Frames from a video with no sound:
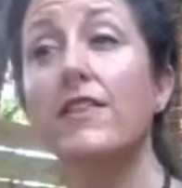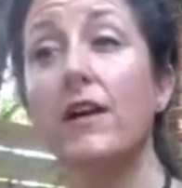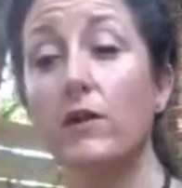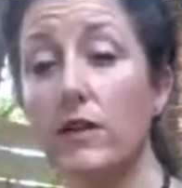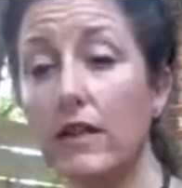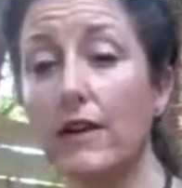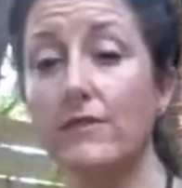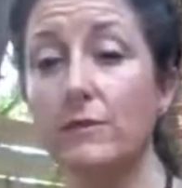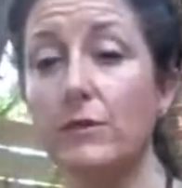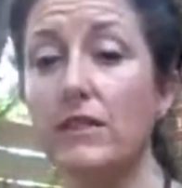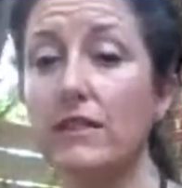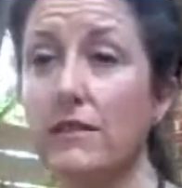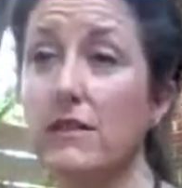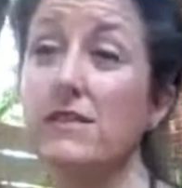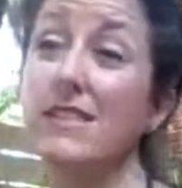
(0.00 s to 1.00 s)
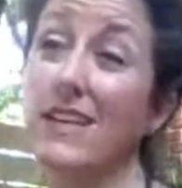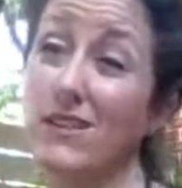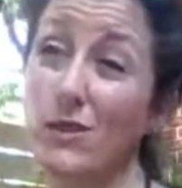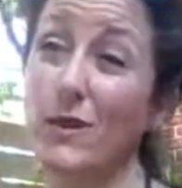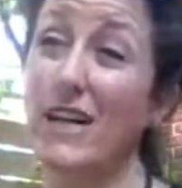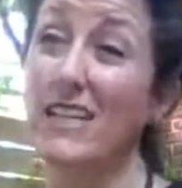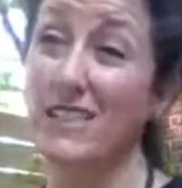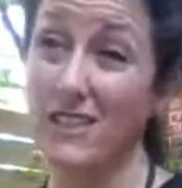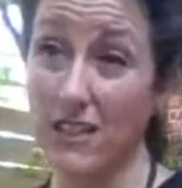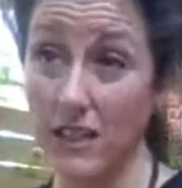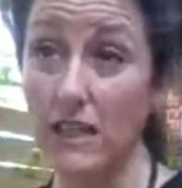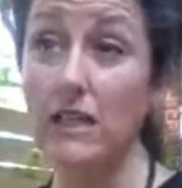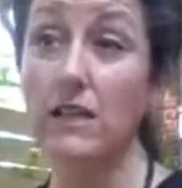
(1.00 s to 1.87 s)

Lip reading: They were comfortable in their sexuality.